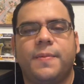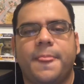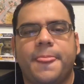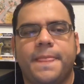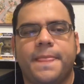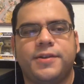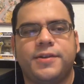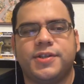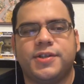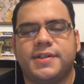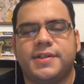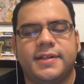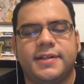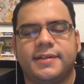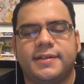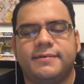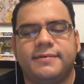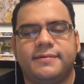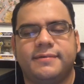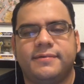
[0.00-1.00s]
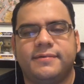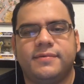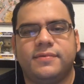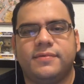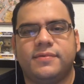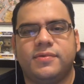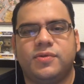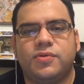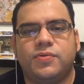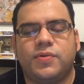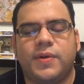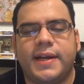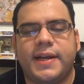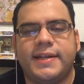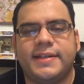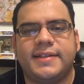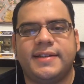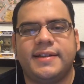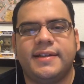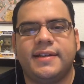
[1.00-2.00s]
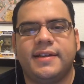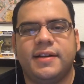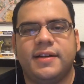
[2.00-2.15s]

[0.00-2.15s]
Just a great